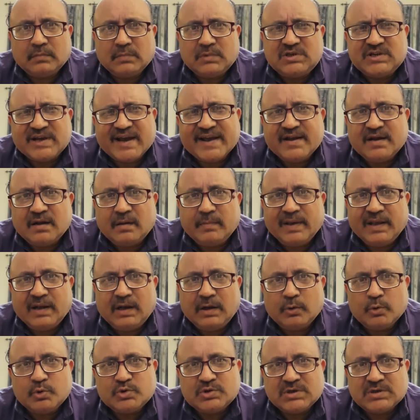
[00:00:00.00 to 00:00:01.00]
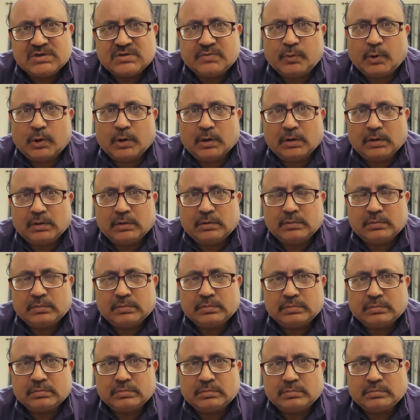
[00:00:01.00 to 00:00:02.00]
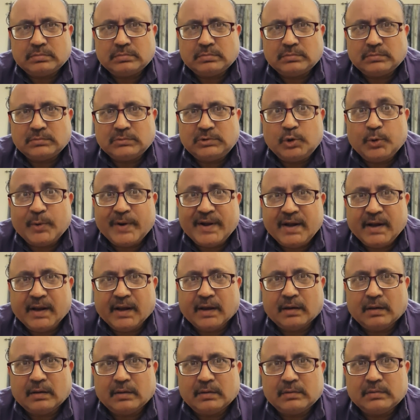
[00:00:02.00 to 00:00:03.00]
China may lose this war to India.